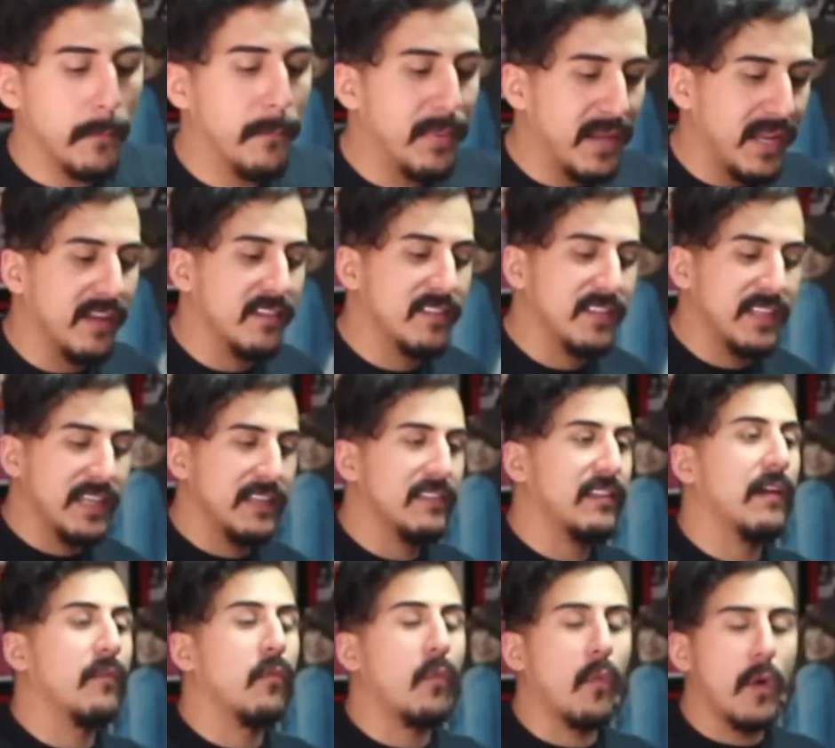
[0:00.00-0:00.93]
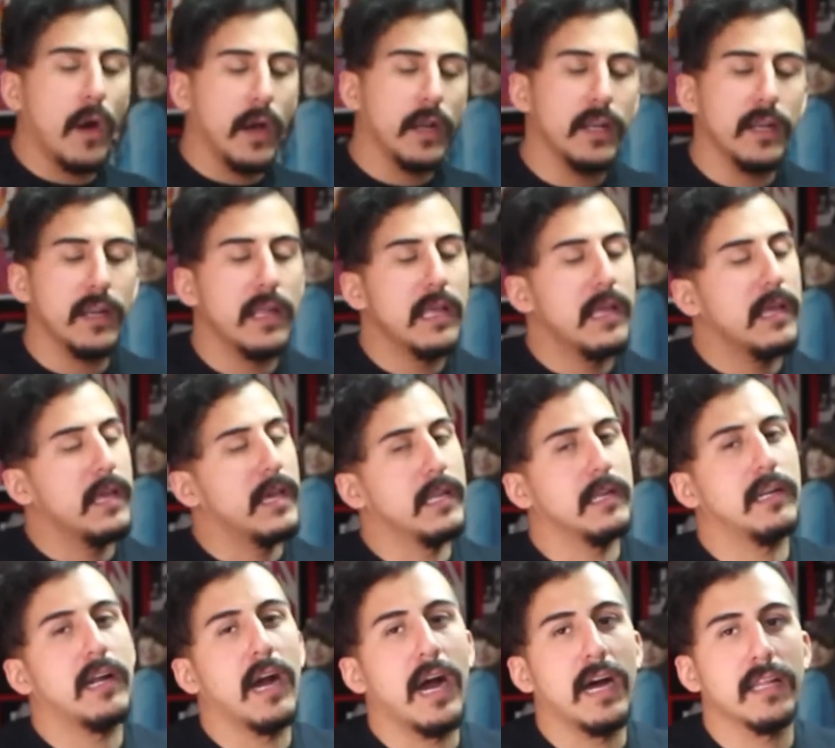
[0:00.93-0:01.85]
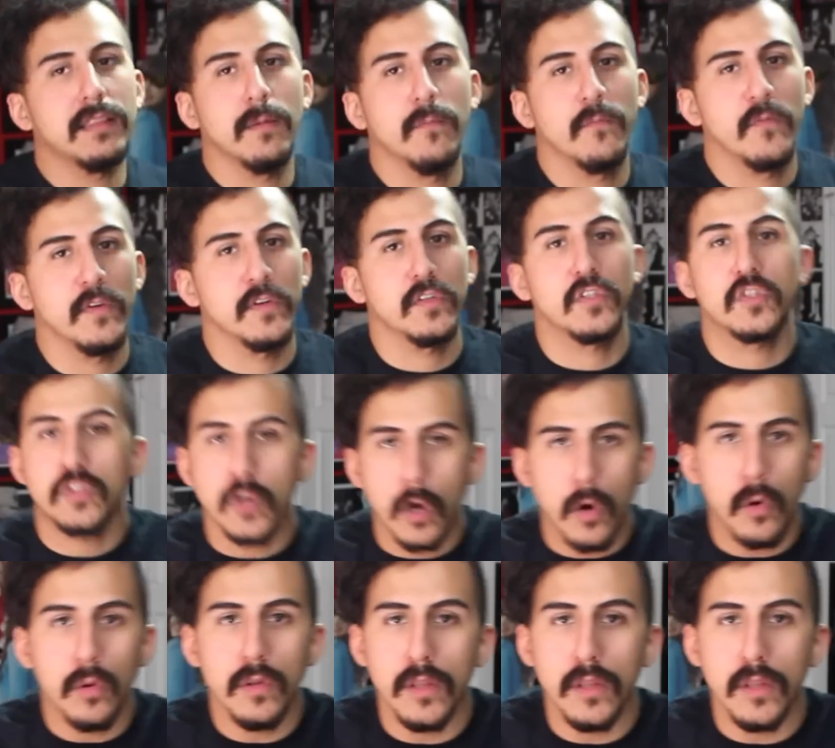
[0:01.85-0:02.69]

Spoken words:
the biggest things I've wanted in Gotham for so